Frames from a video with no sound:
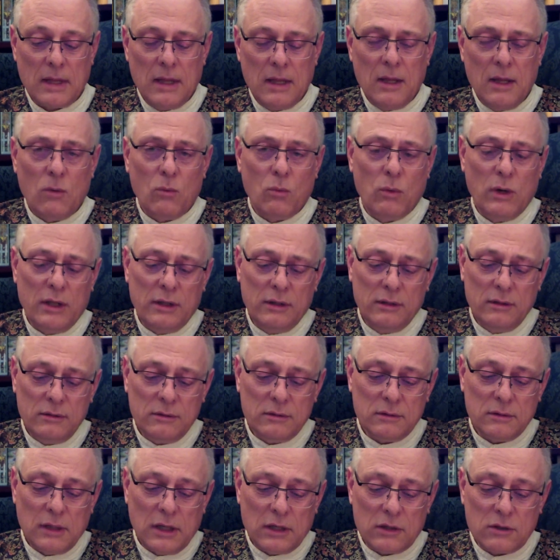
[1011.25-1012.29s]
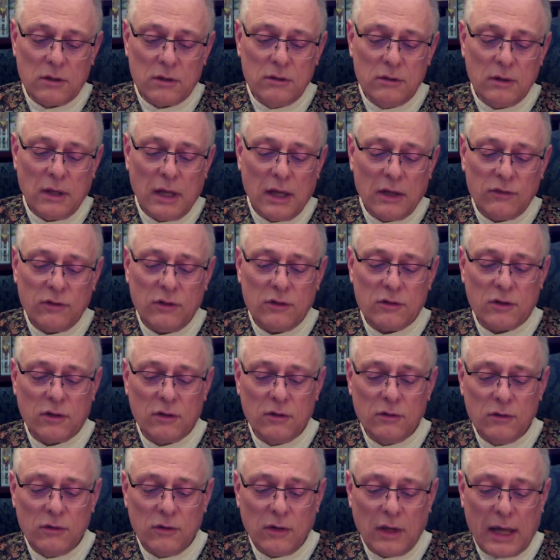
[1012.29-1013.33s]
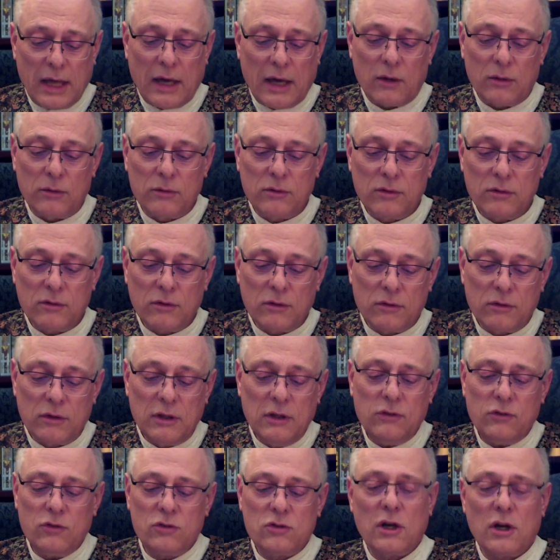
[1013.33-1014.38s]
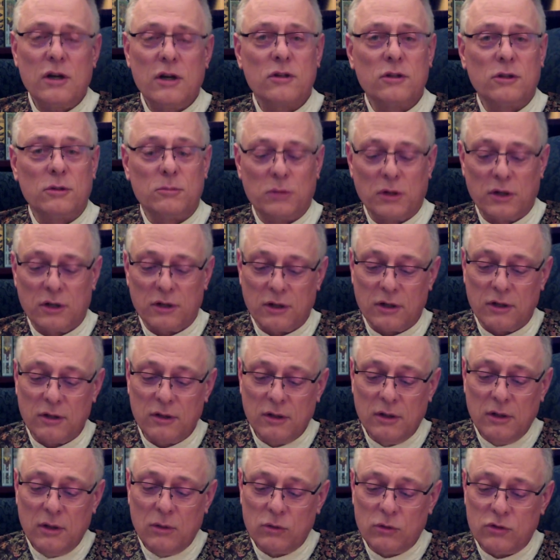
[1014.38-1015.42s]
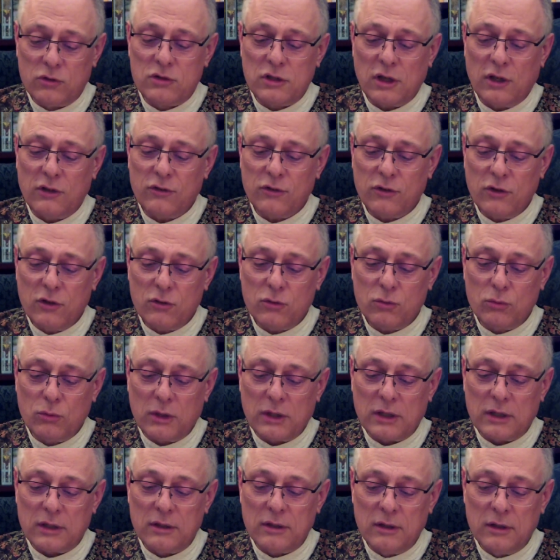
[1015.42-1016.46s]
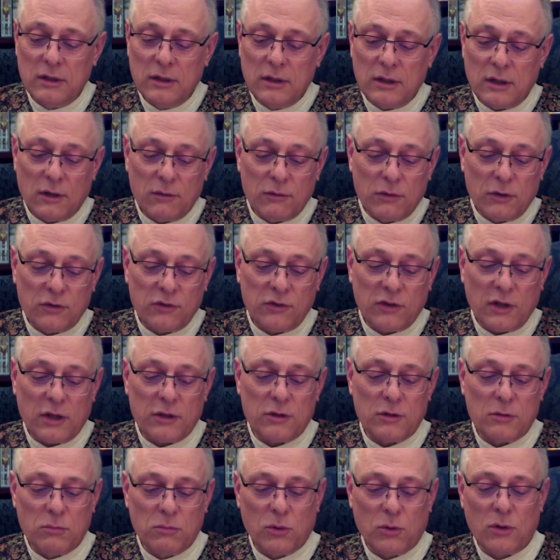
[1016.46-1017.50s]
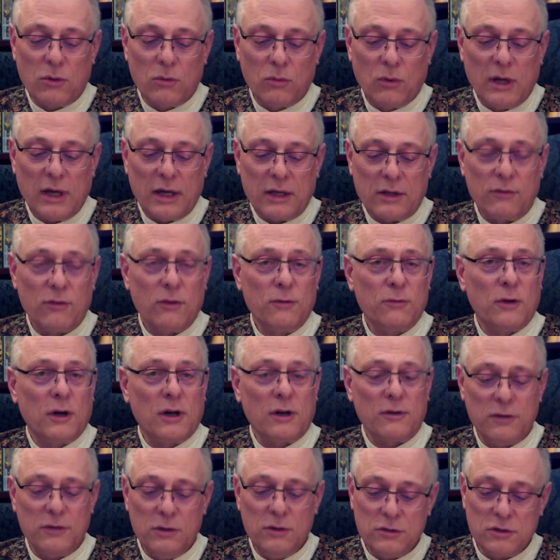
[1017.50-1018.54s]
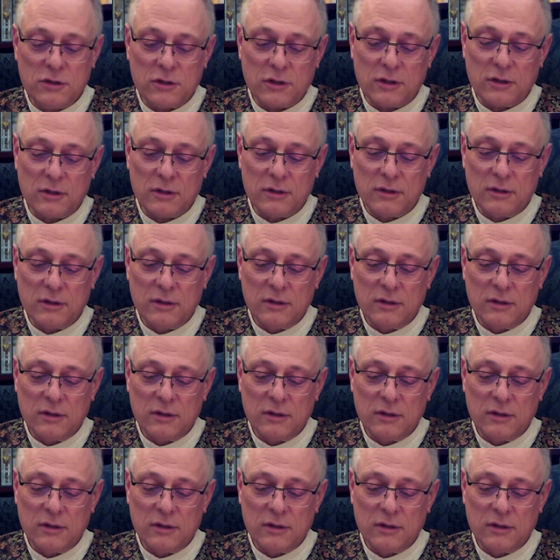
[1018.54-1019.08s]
Well, as it turned out, this charcoal burner was just the twin of the southern poor white of the far future.